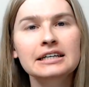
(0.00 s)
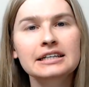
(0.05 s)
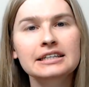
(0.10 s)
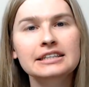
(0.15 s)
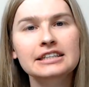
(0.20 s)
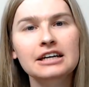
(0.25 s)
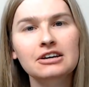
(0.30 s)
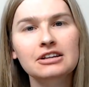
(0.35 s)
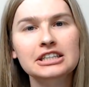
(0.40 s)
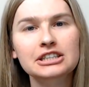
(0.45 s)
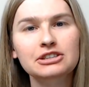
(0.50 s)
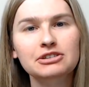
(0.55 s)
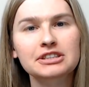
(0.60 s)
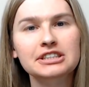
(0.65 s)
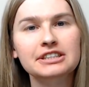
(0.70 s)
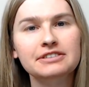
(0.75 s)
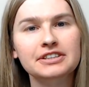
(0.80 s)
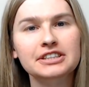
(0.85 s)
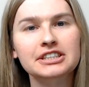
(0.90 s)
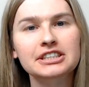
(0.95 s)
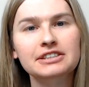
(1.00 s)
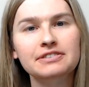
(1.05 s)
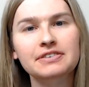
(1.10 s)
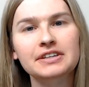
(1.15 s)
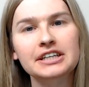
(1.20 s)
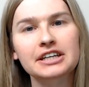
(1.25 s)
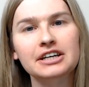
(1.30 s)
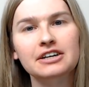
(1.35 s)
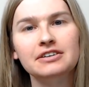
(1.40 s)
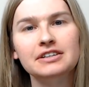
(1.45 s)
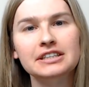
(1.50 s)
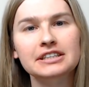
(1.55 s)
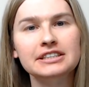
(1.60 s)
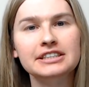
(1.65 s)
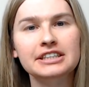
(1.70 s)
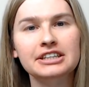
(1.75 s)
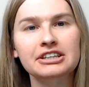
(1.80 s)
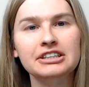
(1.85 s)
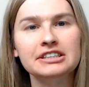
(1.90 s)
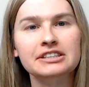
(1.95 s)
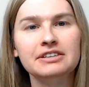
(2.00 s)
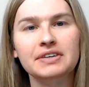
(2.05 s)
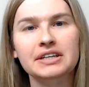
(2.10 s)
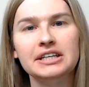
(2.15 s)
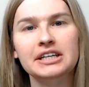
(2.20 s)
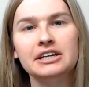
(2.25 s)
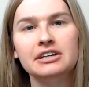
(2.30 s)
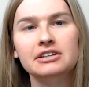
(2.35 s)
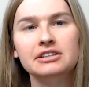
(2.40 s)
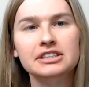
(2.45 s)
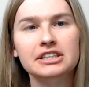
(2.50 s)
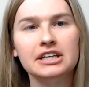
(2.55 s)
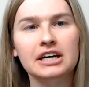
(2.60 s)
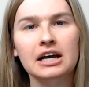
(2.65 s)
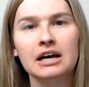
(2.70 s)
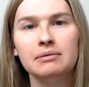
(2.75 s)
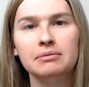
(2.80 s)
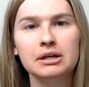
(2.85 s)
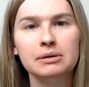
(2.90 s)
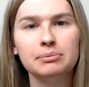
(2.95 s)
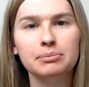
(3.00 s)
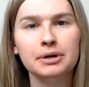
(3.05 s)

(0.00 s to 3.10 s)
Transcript: So this was the first video in a series of videos that I'm going to